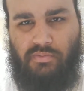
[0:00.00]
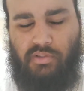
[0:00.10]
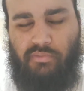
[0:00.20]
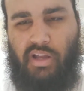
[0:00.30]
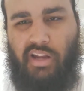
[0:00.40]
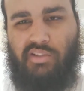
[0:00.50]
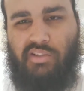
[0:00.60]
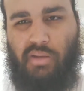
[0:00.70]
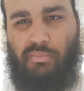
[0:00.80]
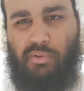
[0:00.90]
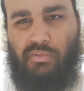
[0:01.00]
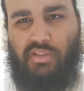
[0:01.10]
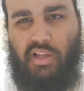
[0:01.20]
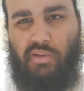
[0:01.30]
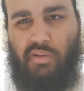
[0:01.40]
The Valley of Dry Bones
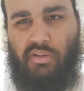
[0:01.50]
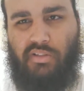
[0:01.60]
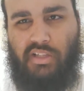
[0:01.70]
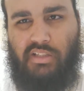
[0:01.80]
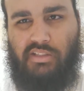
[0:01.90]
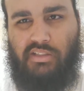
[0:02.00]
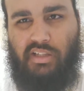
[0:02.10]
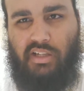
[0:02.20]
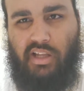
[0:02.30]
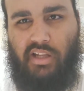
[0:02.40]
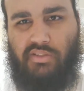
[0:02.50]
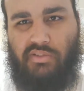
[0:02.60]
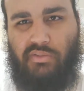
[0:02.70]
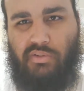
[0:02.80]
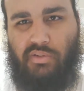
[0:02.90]
is everywhere. It's not just in Atlanta,
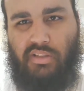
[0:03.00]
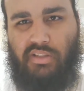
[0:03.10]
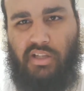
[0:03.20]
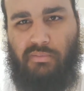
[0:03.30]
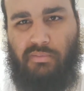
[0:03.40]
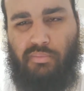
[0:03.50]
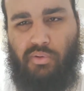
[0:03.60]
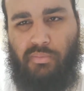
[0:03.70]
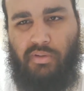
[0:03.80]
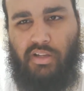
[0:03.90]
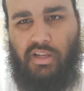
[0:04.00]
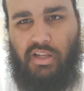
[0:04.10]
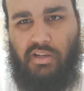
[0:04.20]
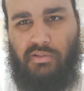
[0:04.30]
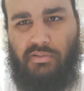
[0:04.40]
so no, that's not what brought me to Atlanta.